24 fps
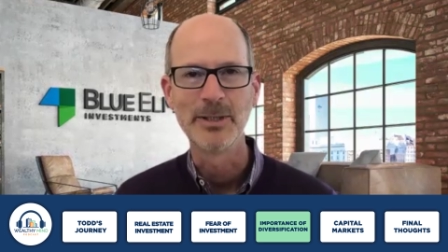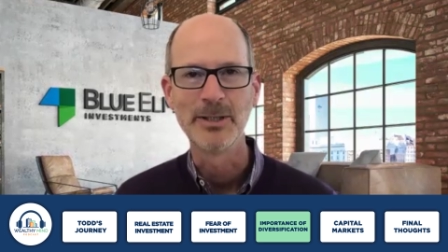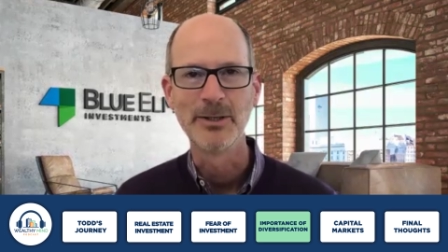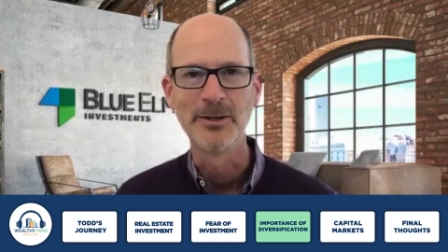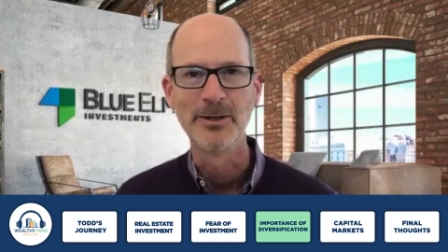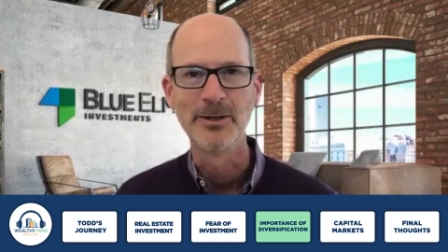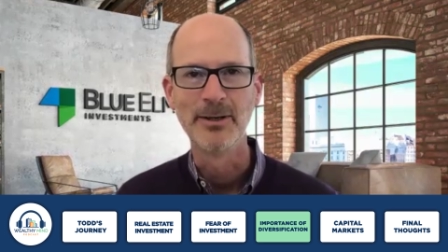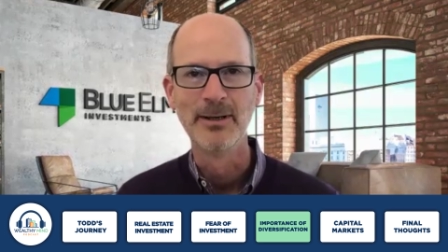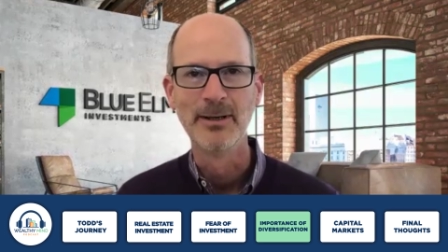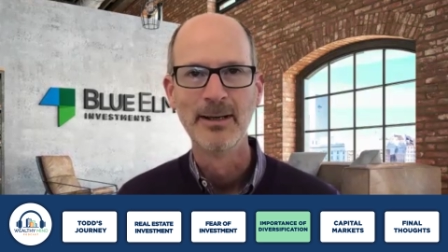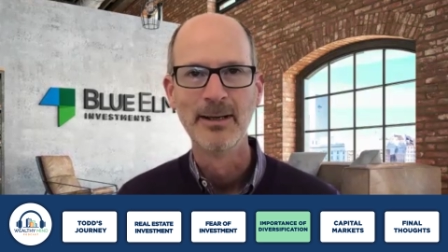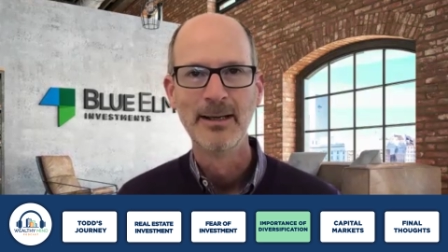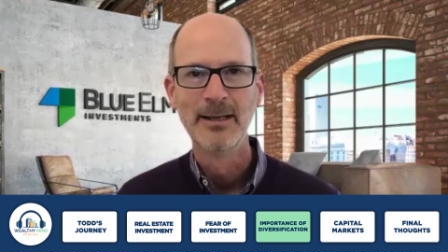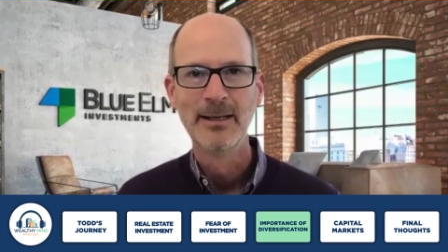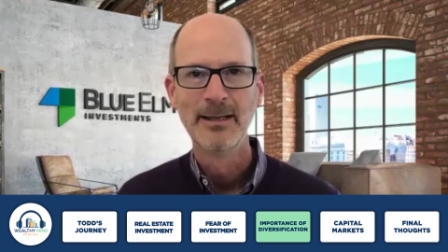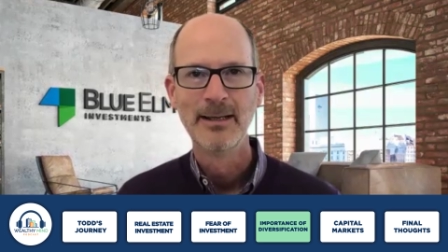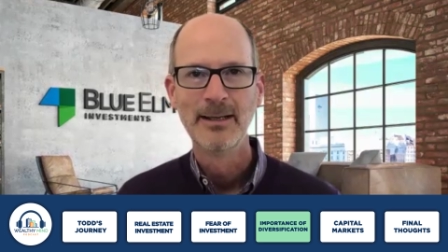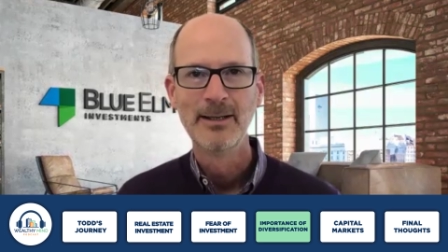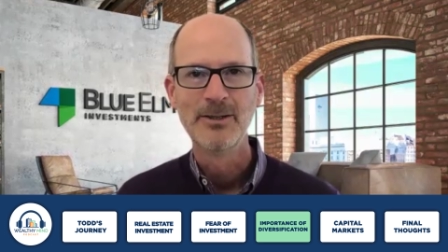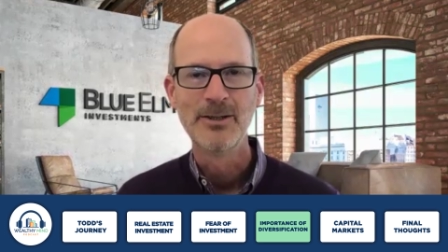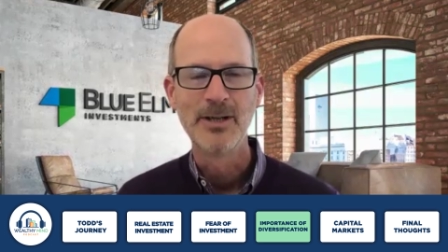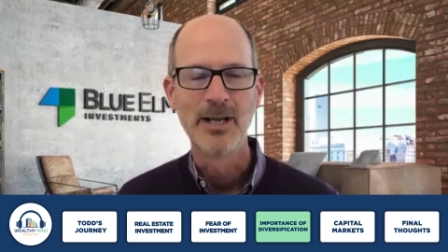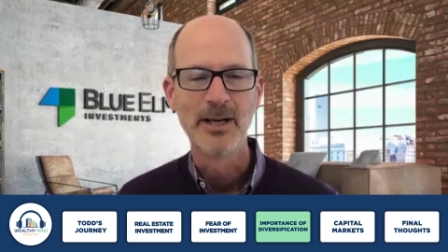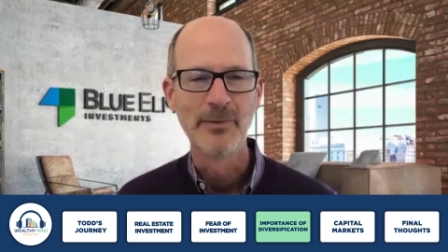when you're
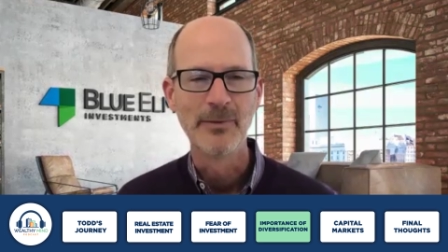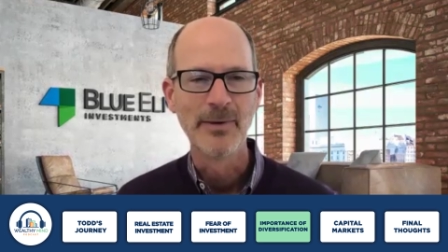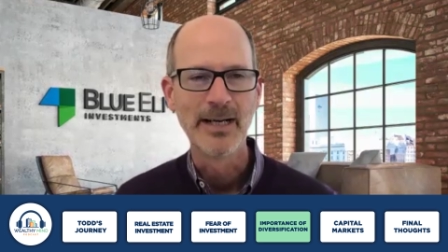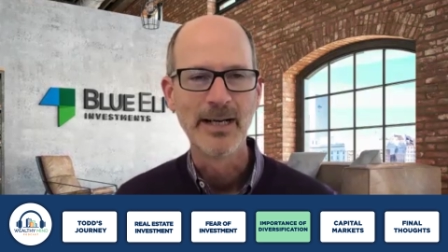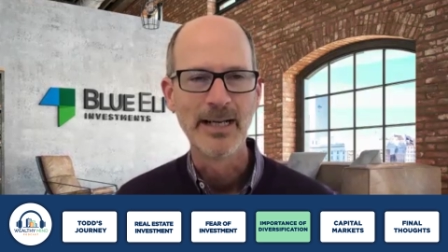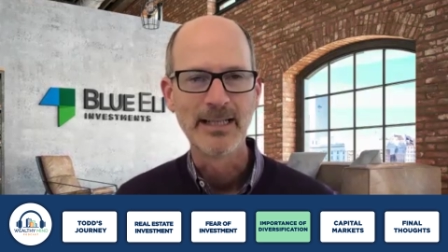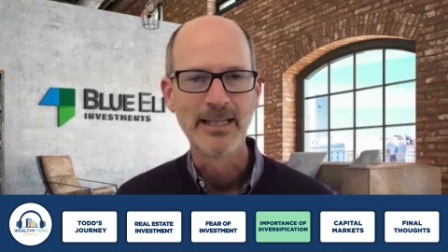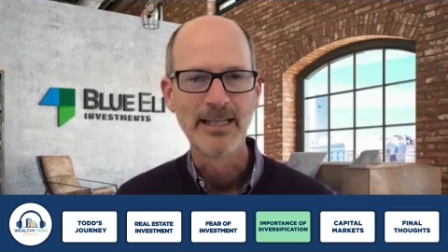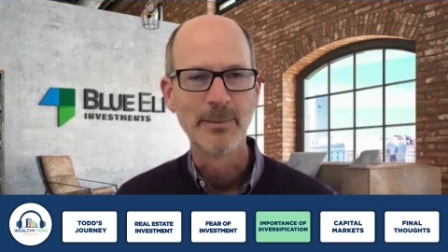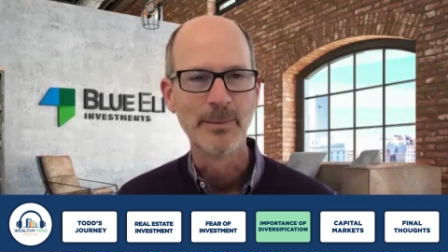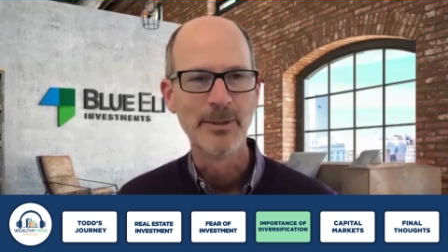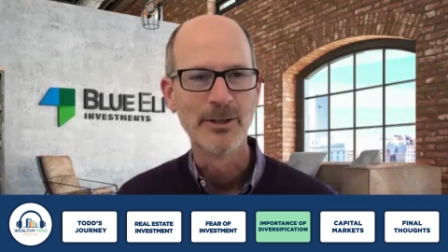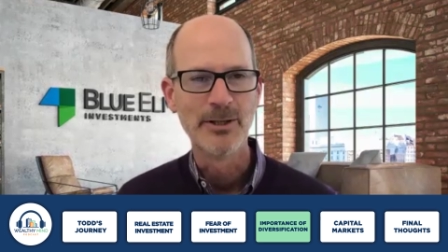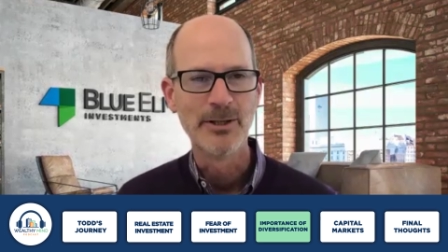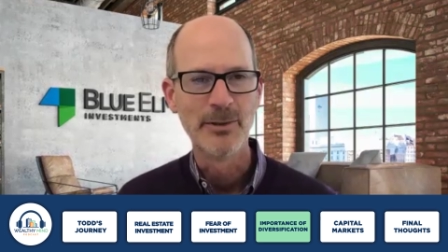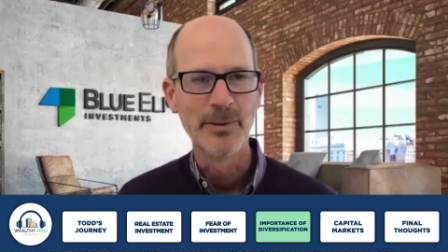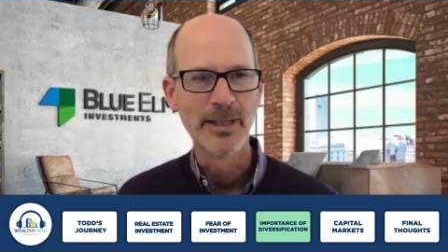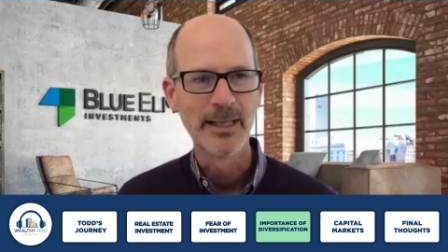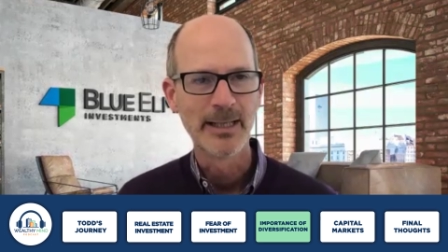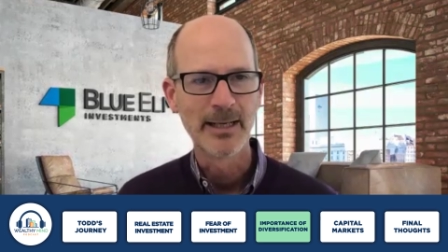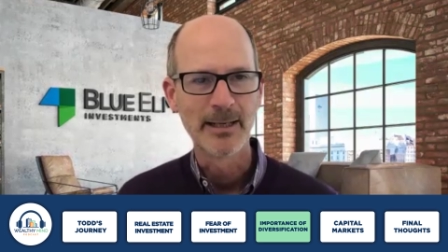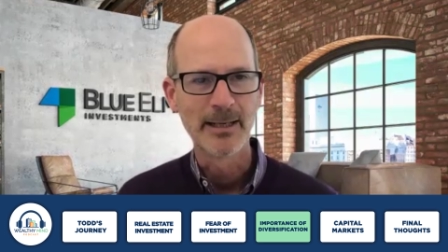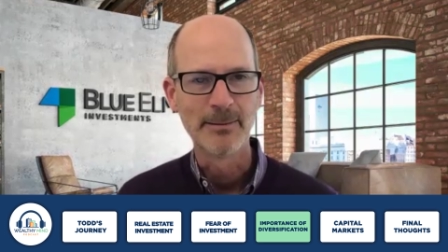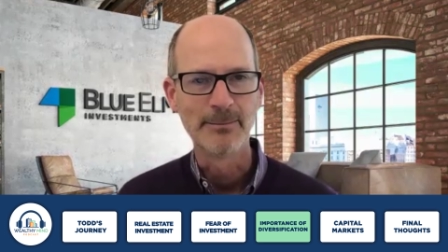generating W
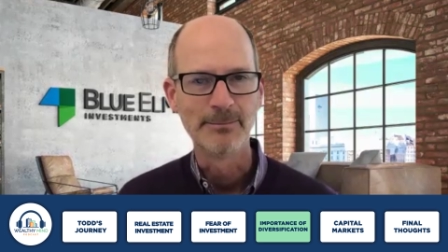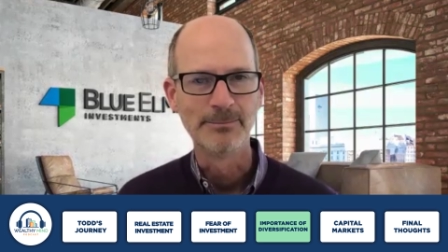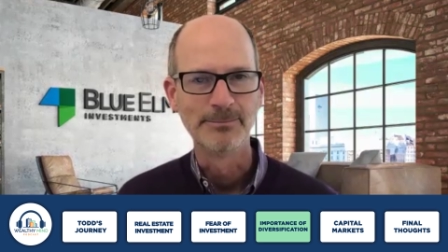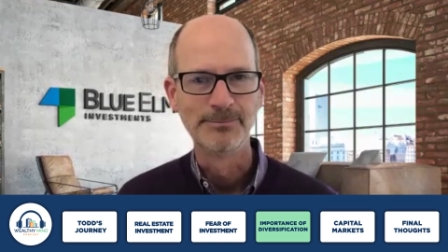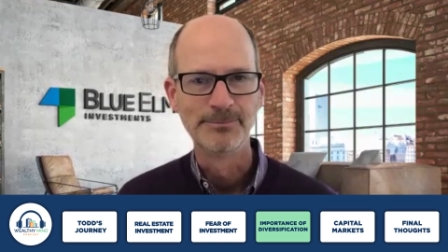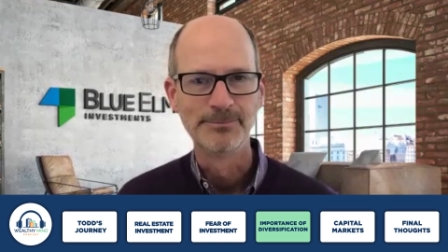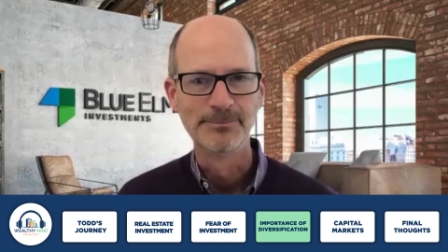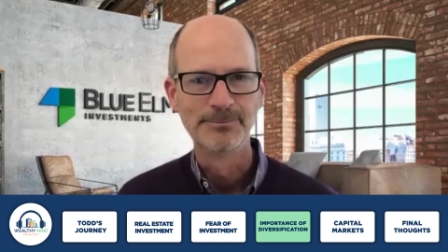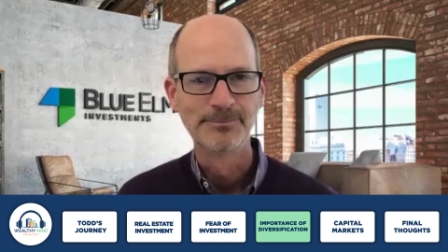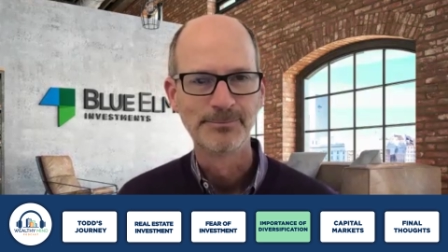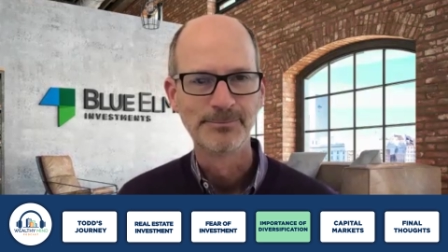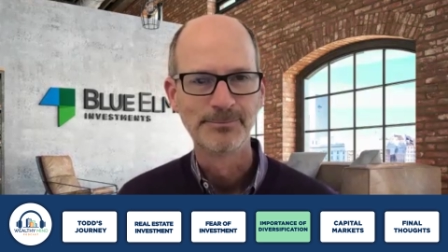two income.